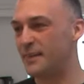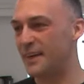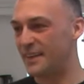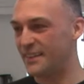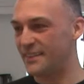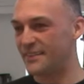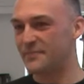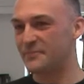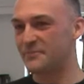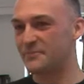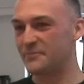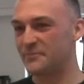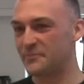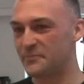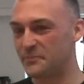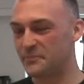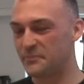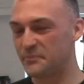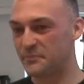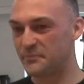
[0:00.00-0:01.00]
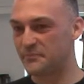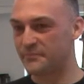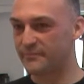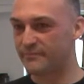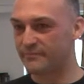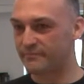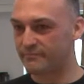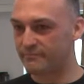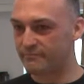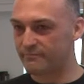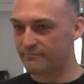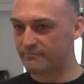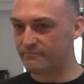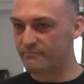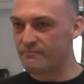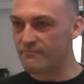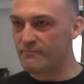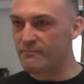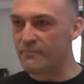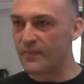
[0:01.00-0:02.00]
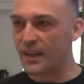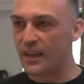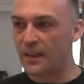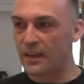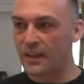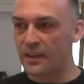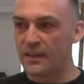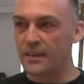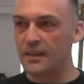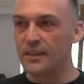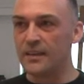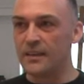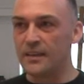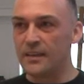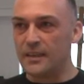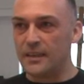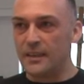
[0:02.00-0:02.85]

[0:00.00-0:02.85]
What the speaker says: Could you explain that a little bit more? Why?